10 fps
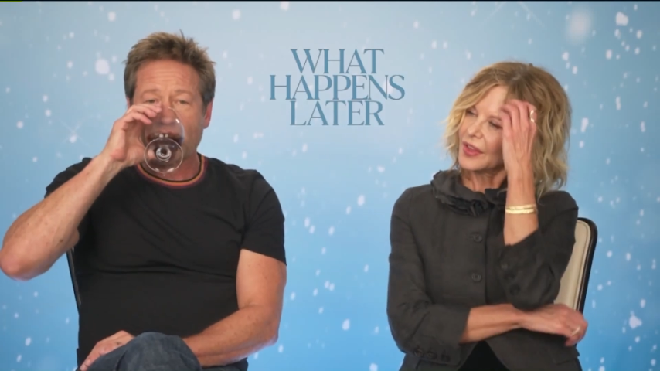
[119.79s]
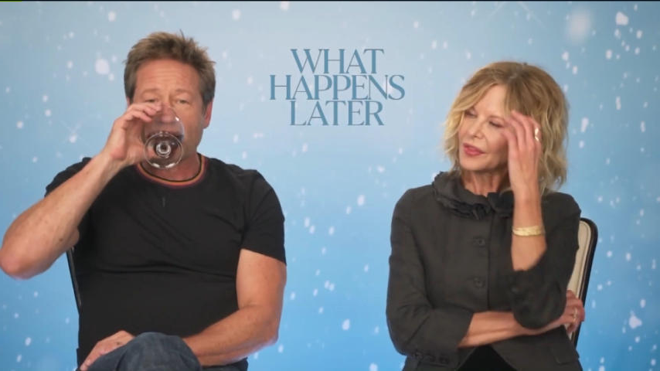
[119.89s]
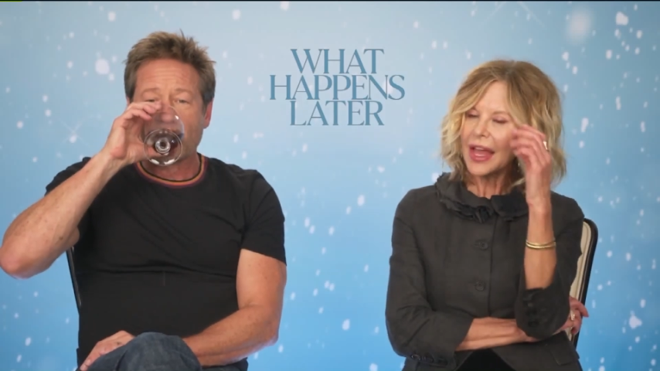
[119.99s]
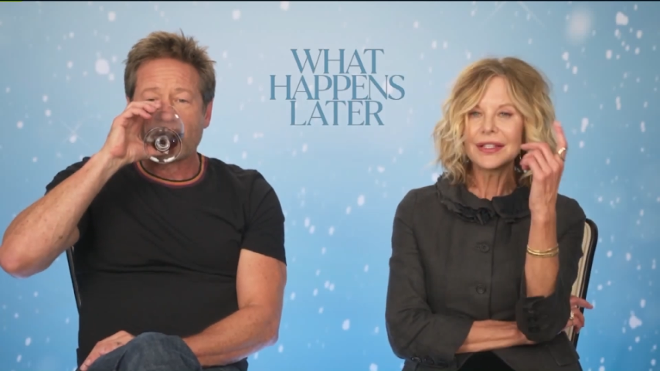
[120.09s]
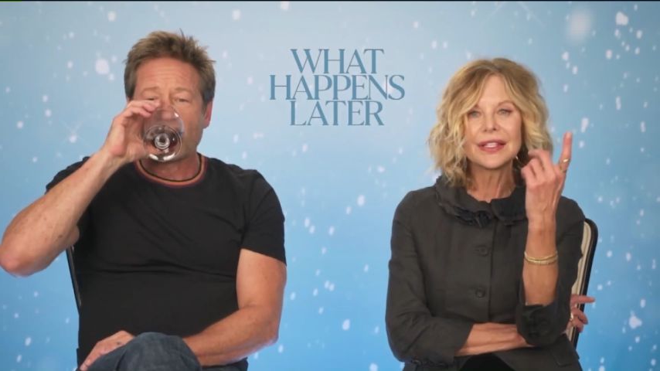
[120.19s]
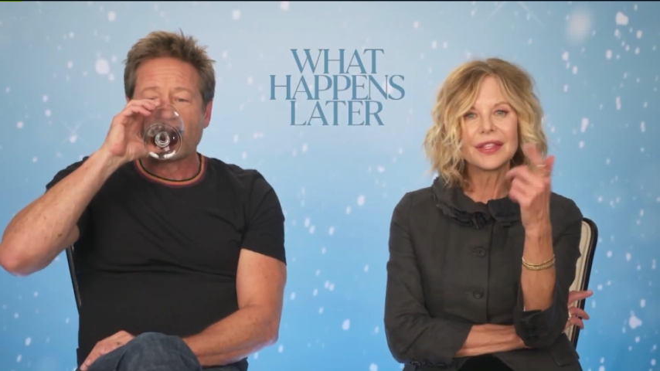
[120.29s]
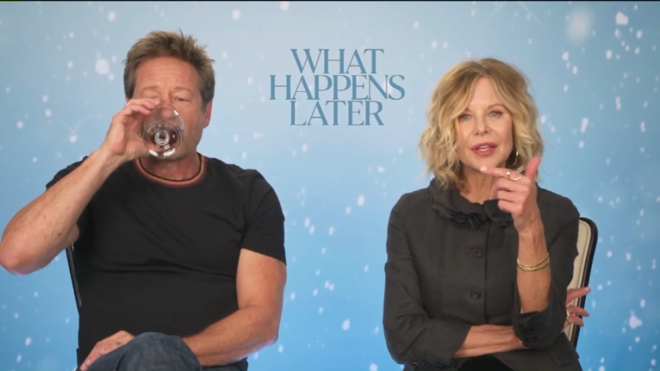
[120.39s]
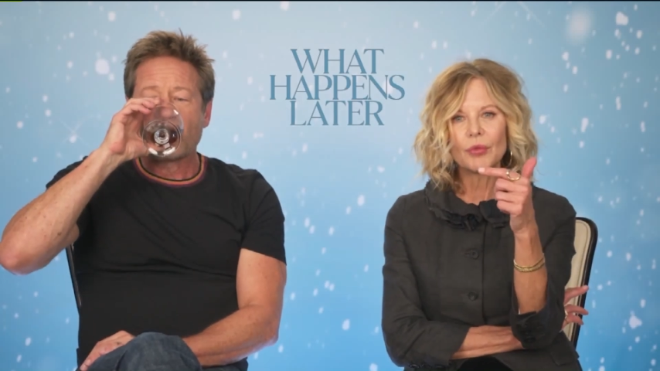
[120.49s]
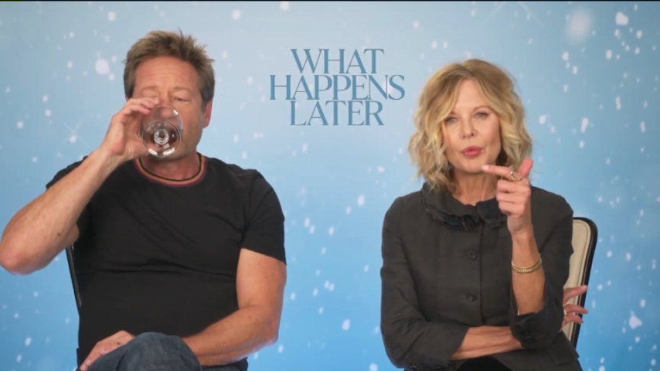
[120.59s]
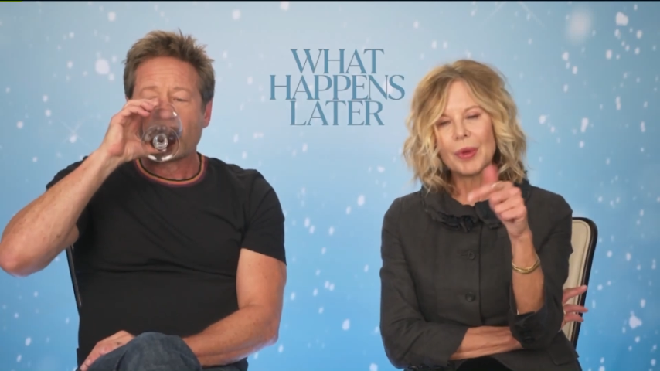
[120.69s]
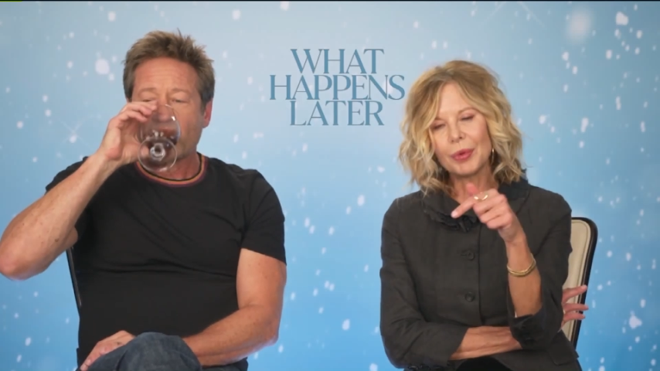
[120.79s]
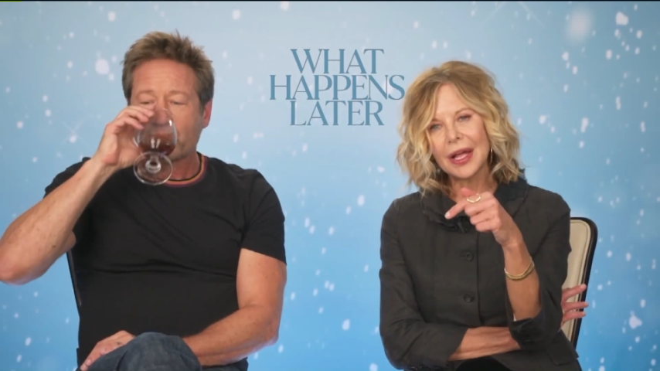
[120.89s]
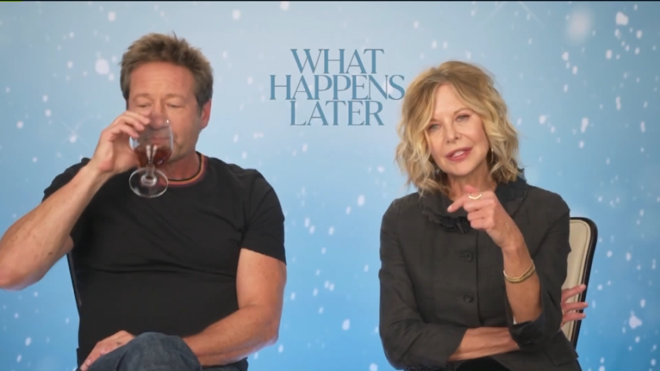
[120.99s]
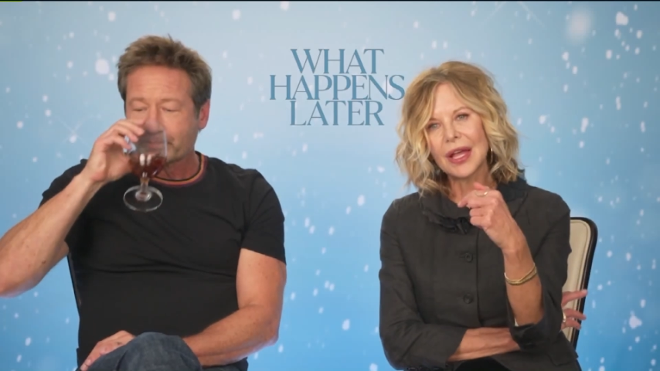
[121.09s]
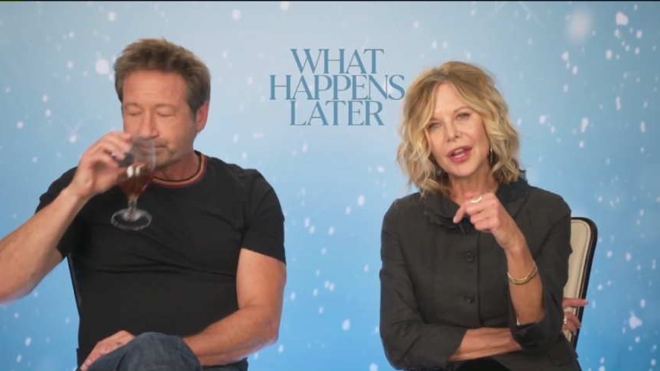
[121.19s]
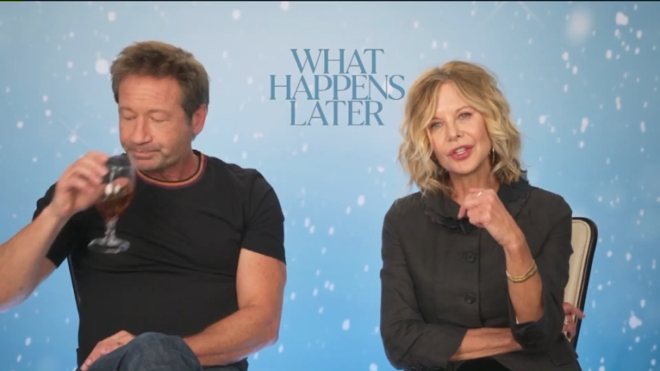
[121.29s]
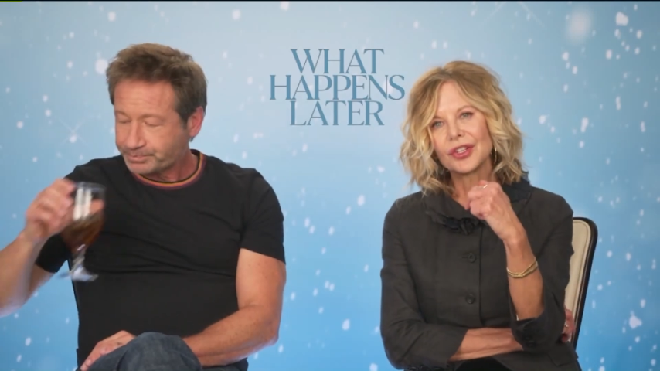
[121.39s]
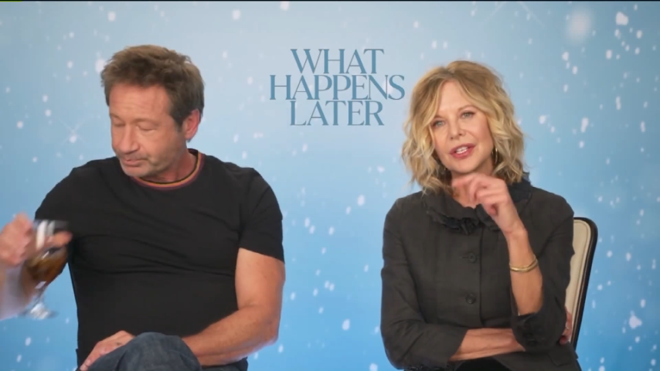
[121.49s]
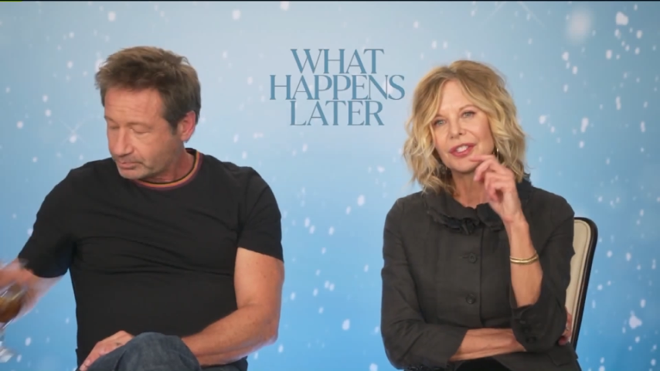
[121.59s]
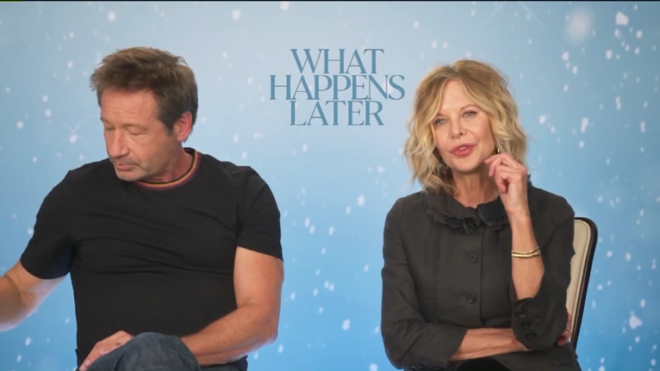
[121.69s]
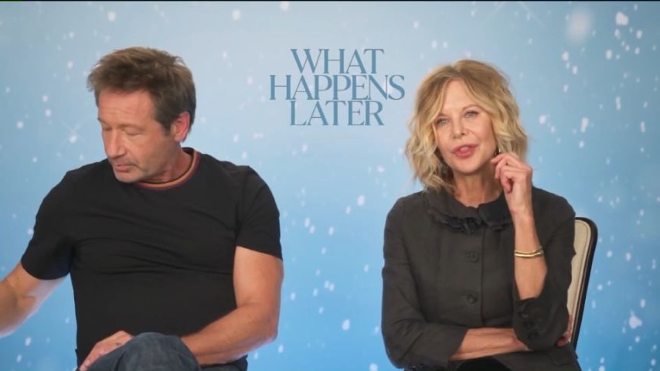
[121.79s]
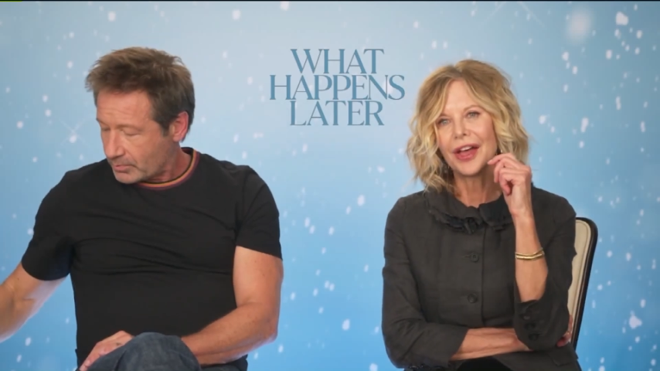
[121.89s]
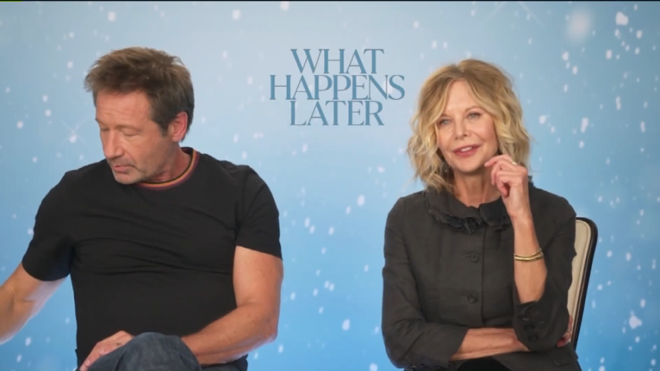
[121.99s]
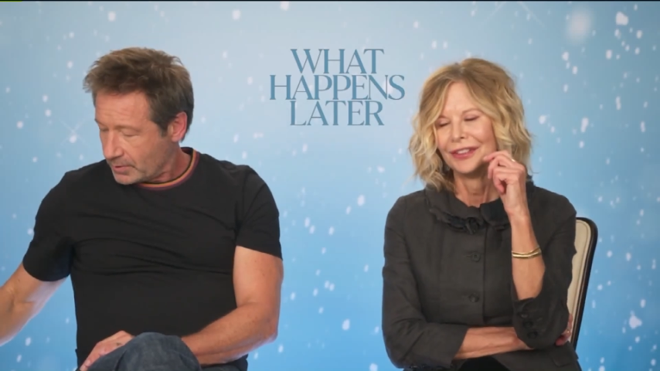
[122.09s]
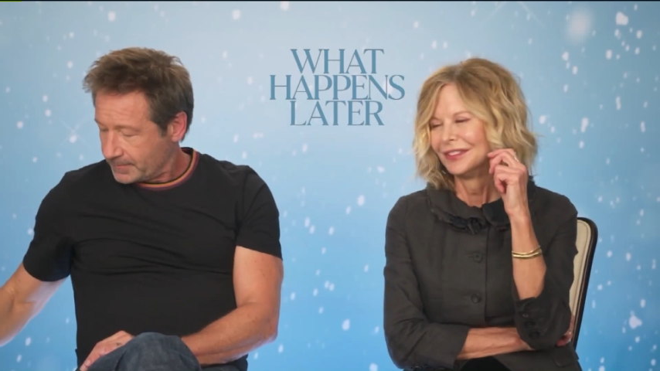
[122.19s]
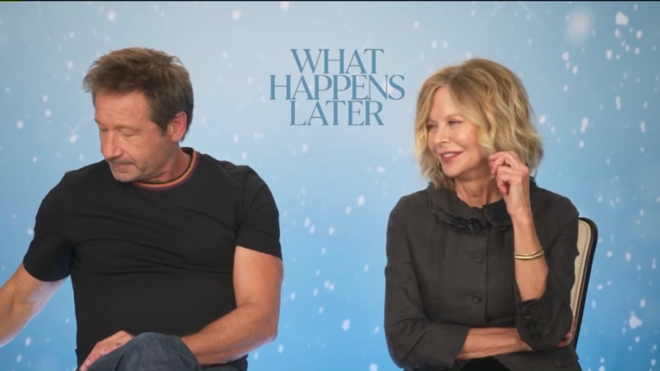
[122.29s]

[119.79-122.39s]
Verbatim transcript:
Speaker 1: of like that's the thing where people ask, "How did you guys do that?"